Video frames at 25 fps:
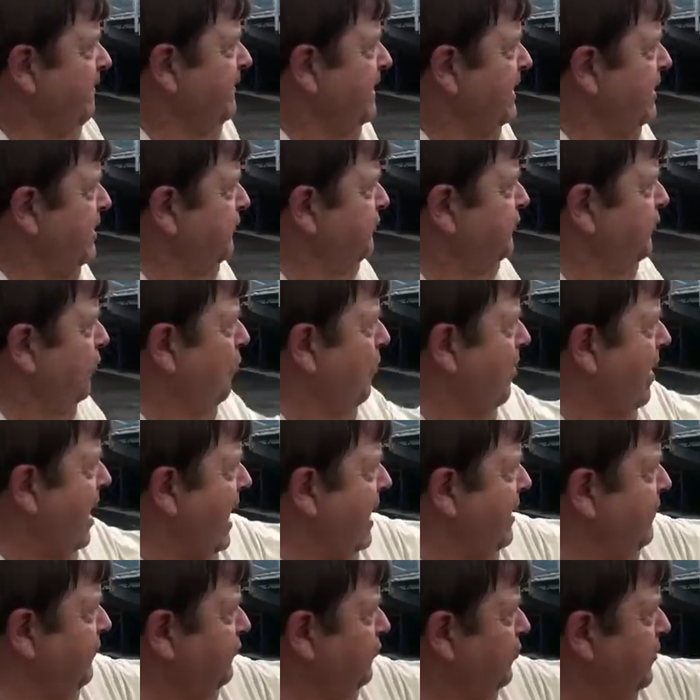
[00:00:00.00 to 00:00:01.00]
Then there's a
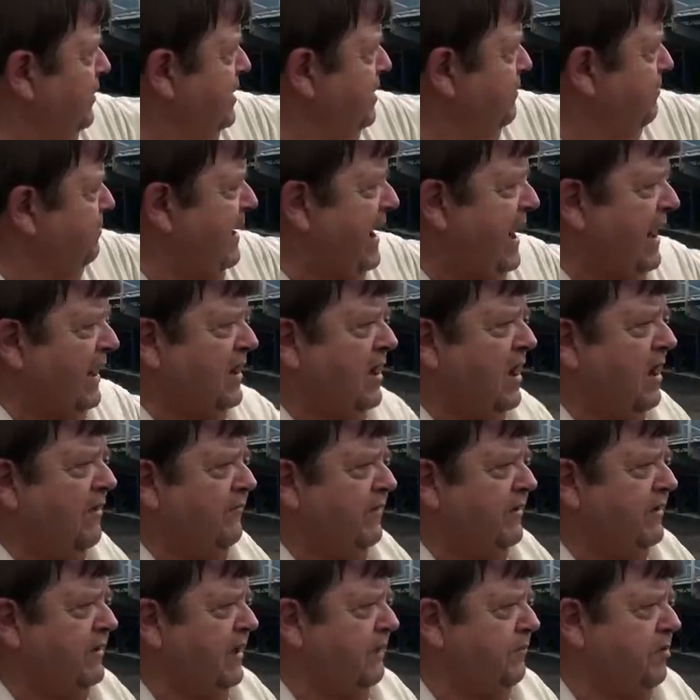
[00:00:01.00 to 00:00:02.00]
riser in the back
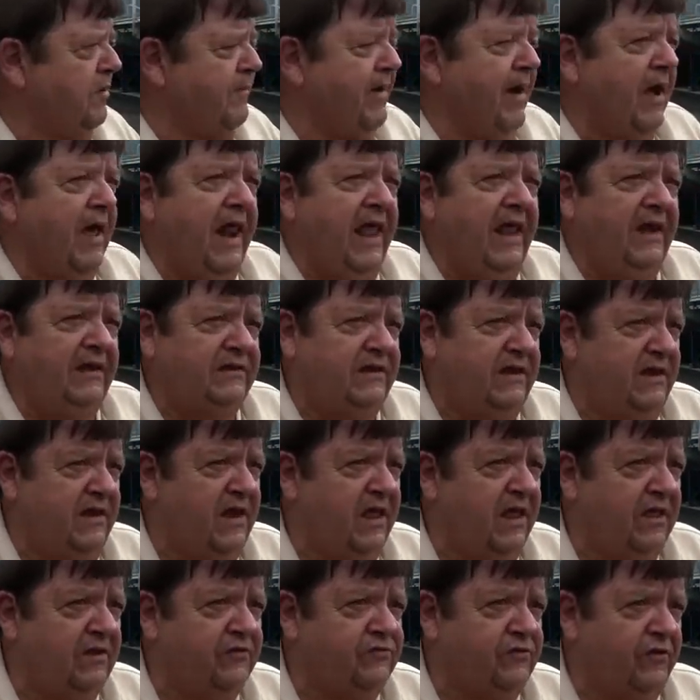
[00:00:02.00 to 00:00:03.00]
of it up about
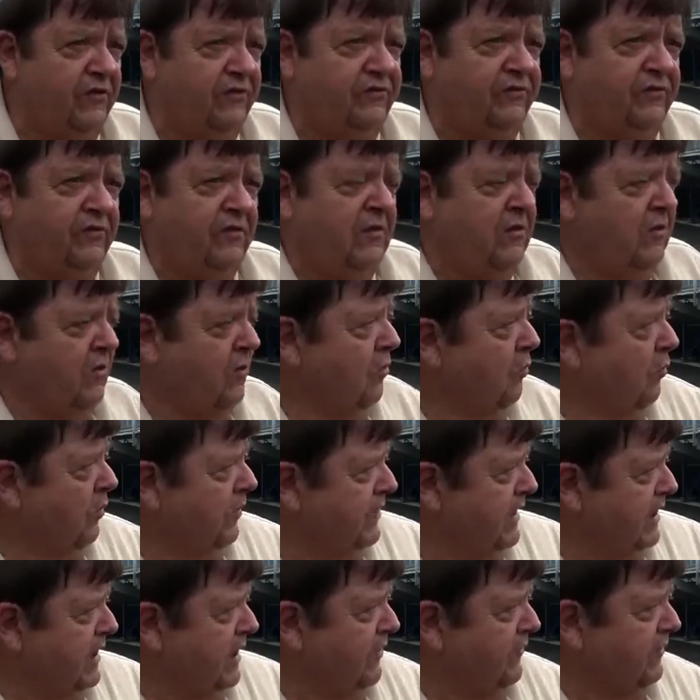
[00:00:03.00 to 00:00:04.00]
18 inches
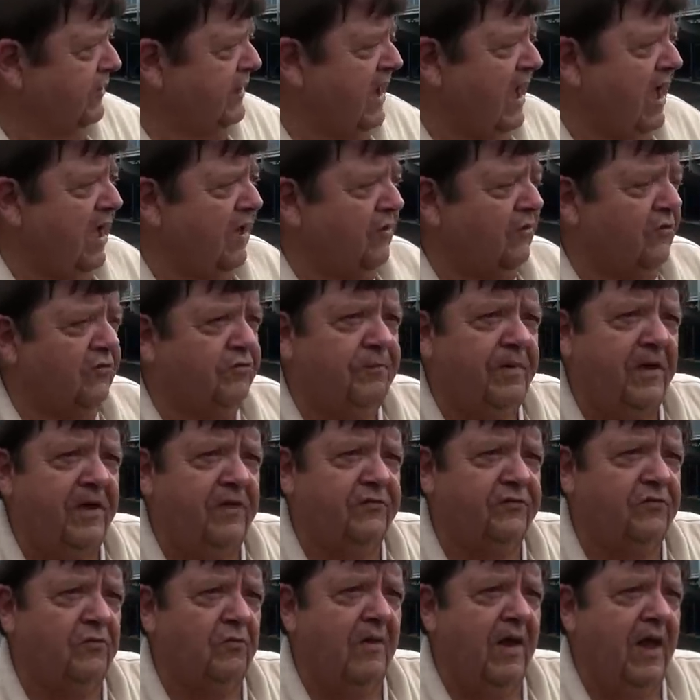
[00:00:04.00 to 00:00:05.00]
with another counter
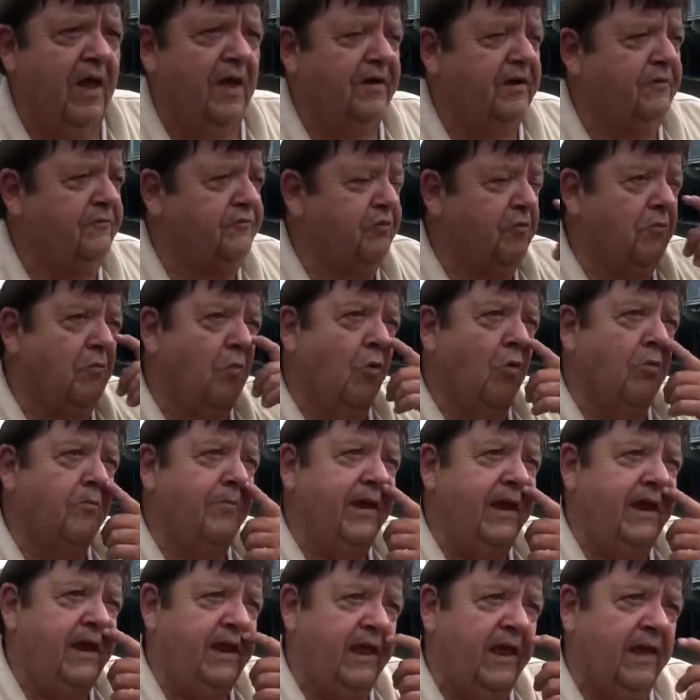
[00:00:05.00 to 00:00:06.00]
space around it for more
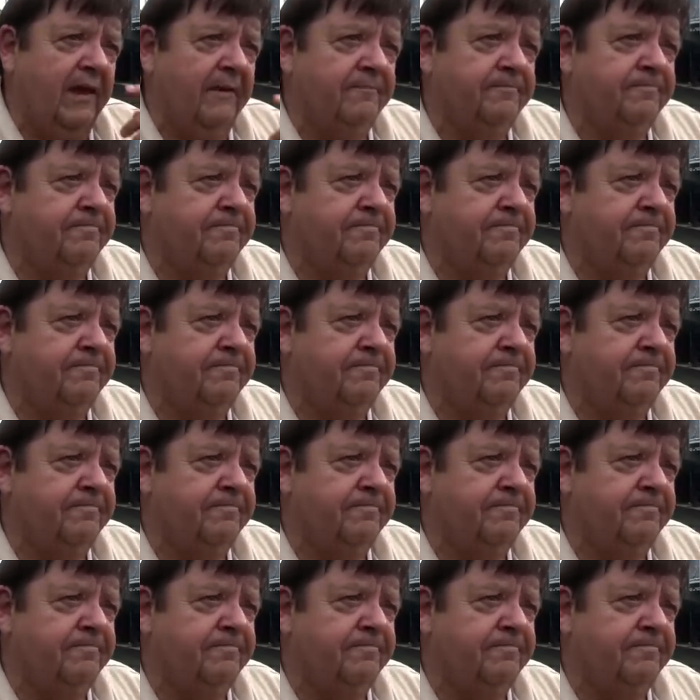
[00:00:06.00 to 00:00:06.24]
media.